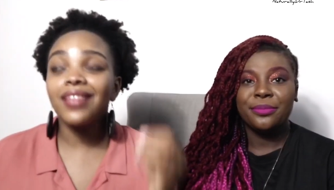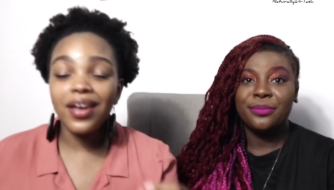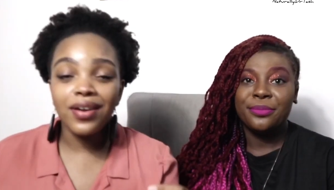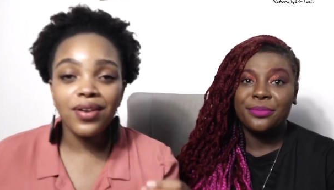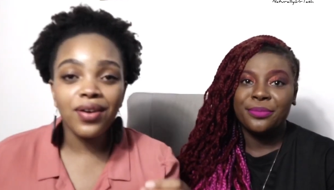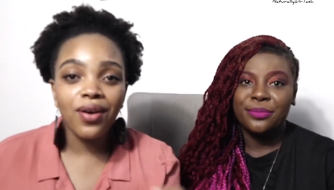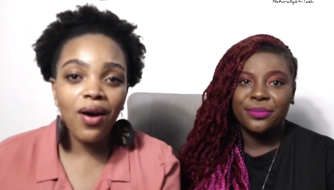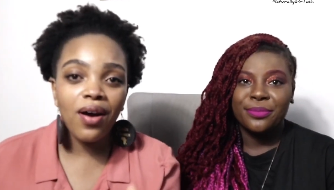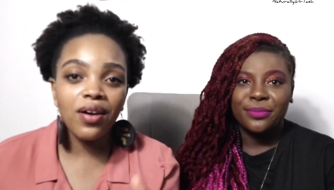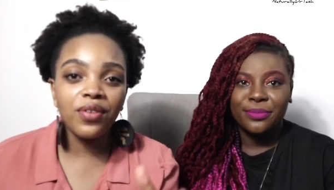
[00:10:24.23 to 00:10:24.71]

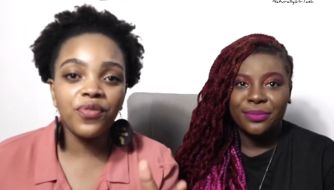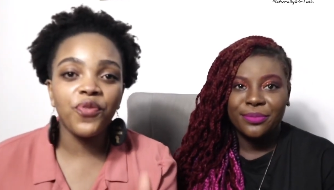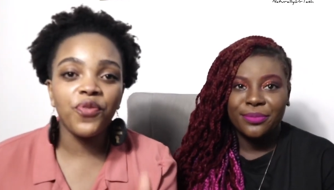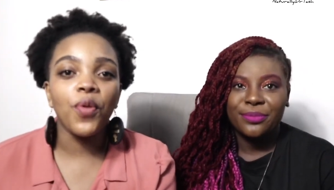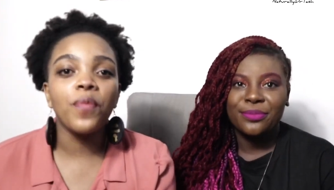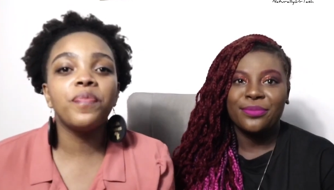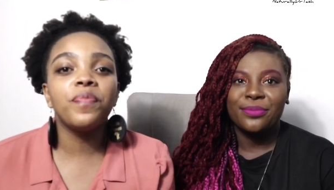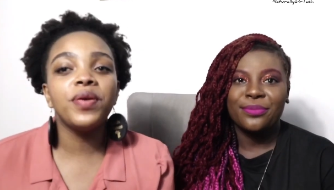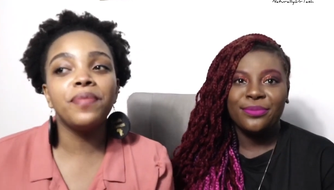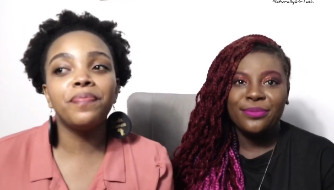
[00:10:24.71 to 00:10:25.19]
Speaker 1: Thank God
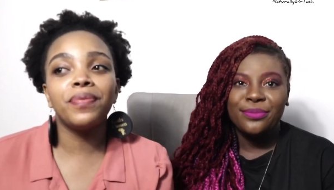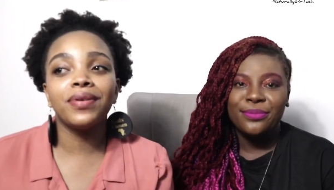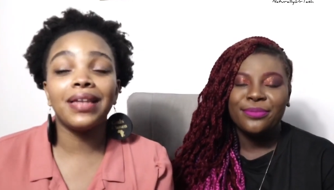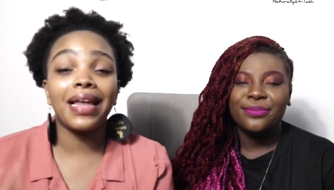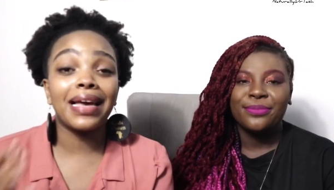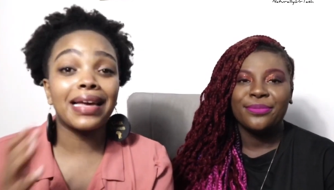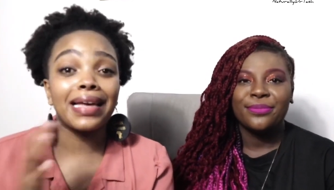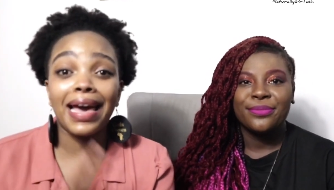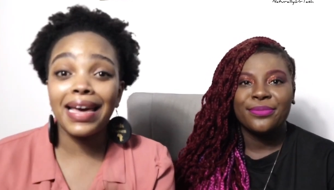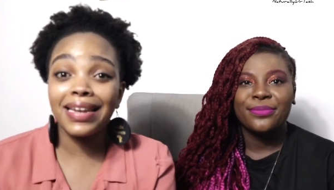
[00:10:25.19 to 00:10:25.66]
for people
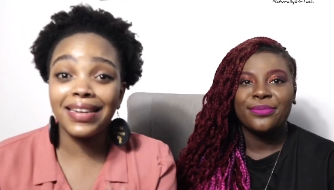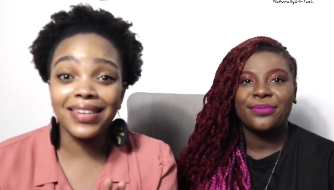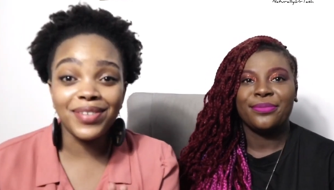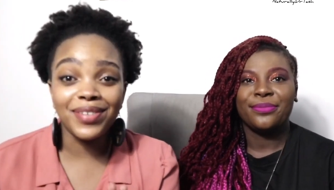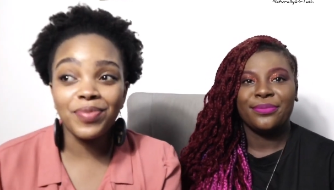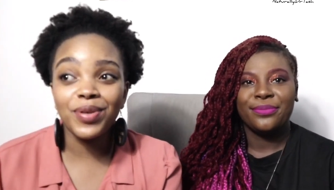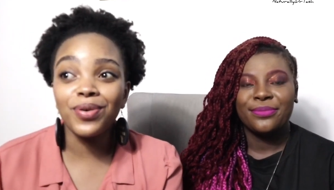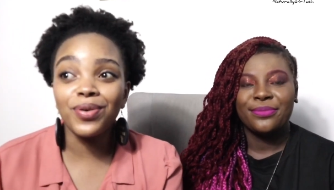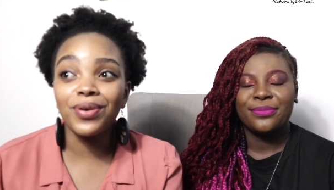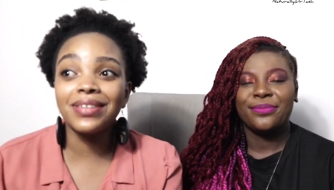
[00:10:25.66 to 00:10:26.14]
like
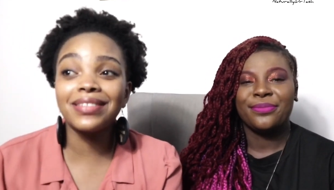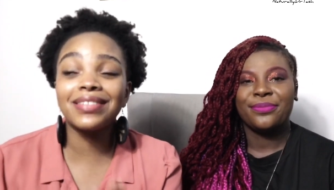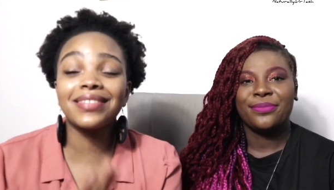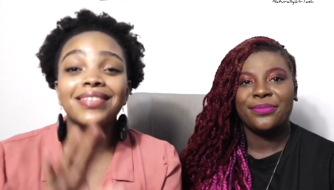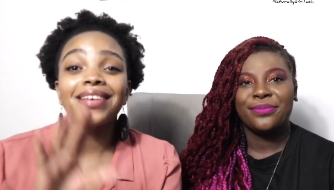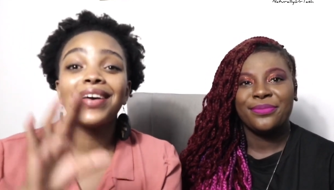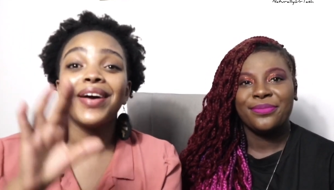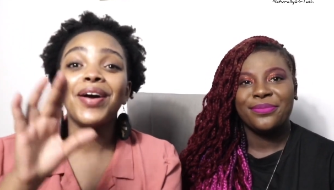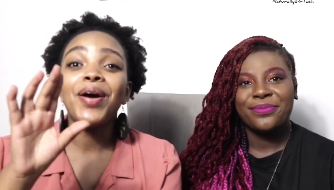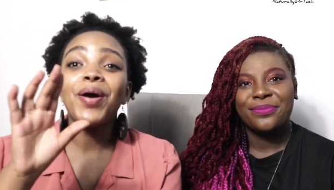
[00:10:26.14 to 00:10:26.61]
Adley
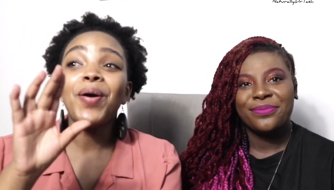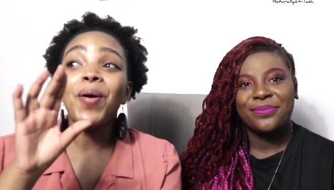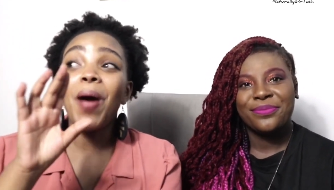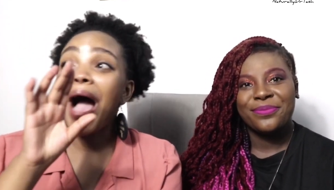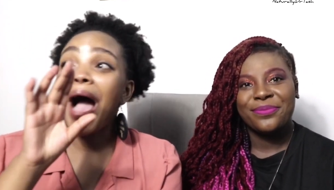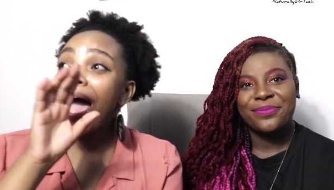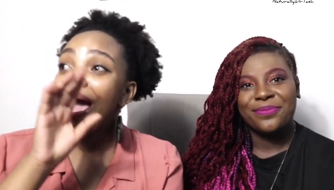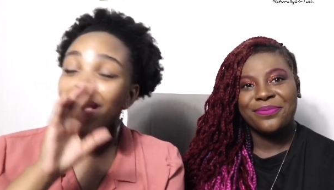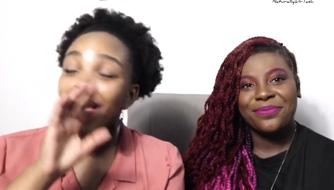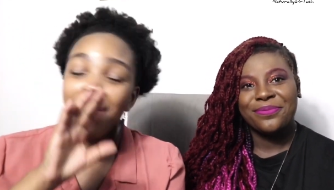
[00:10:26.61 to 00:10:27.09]
because
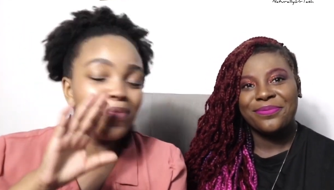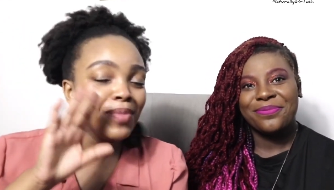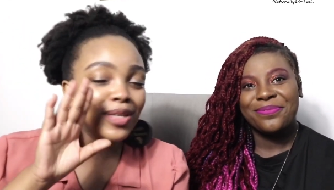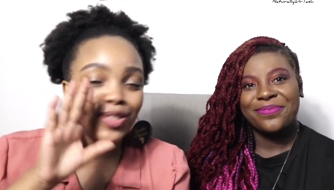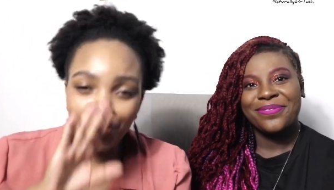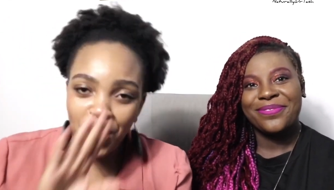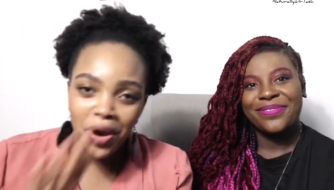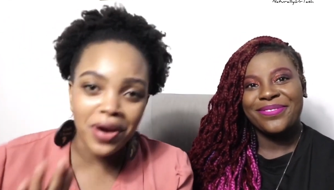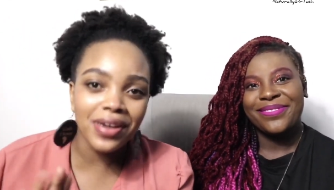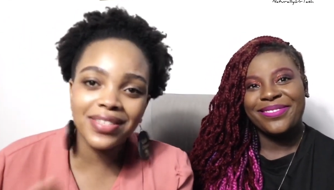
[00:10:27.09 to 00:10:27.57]
I,
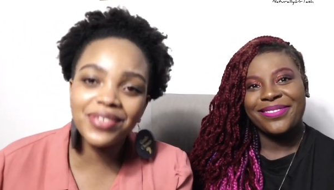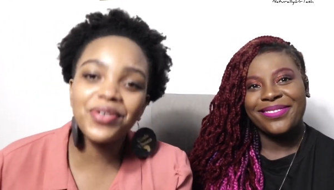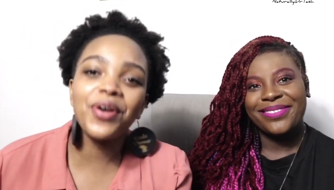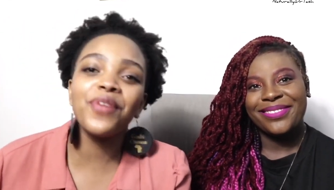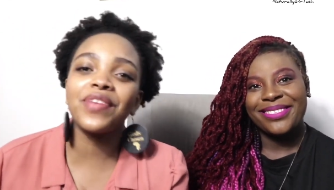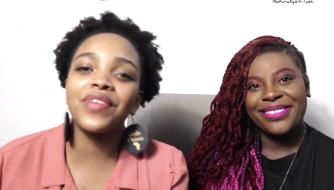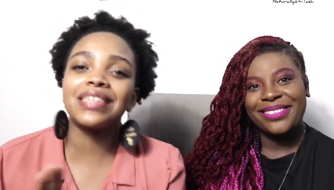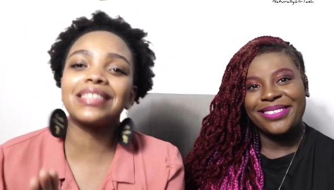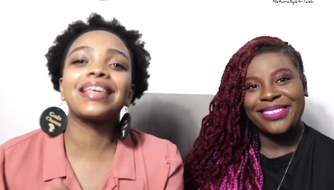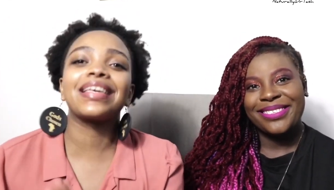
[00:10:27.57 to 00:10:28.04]
majority
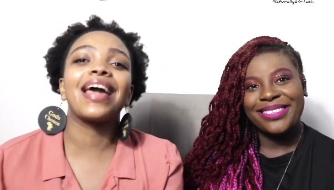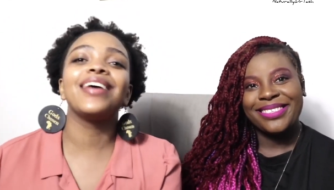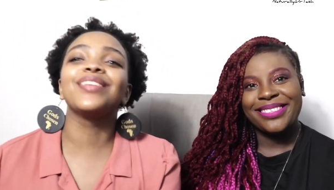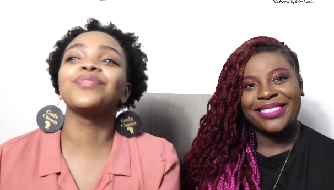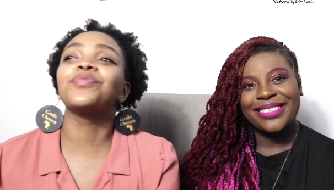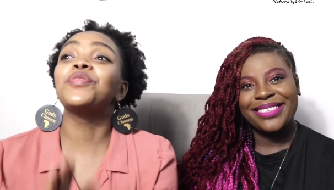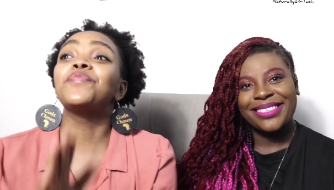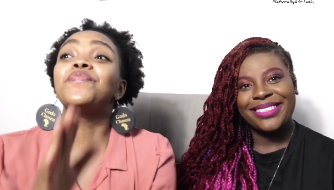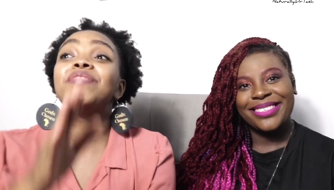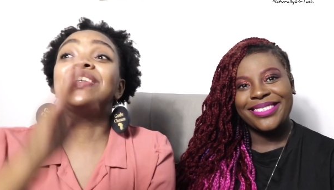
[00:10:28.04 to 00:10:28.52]
of us
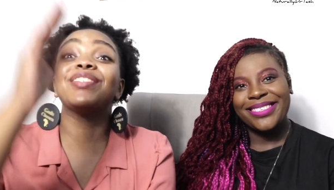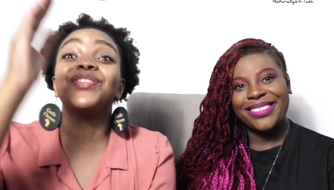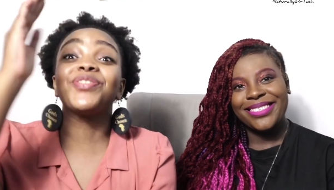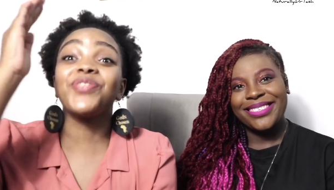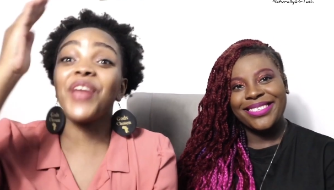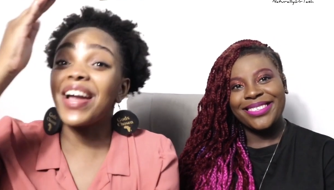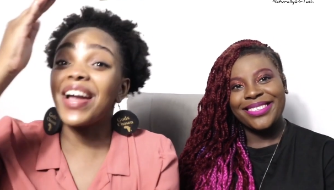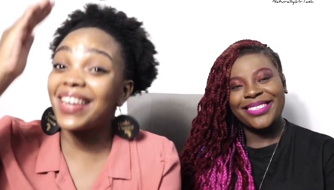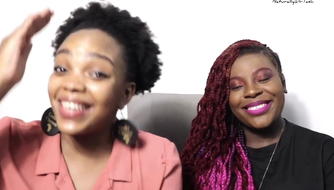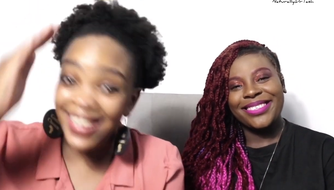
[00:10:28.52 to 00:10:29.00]
guys would be
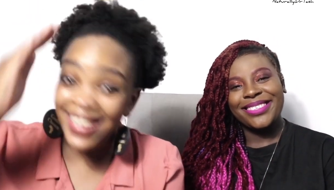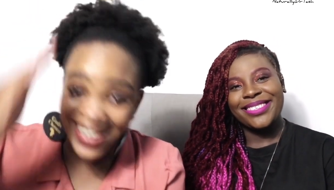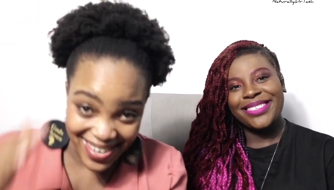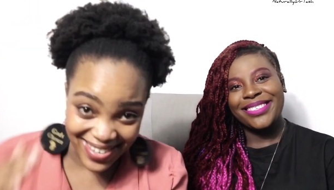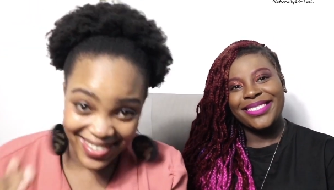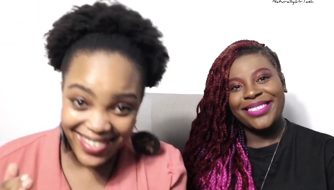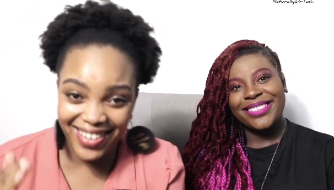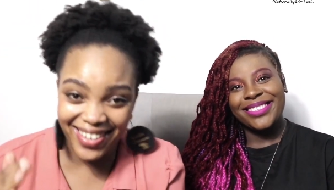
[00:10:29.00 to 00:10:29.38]
struggling.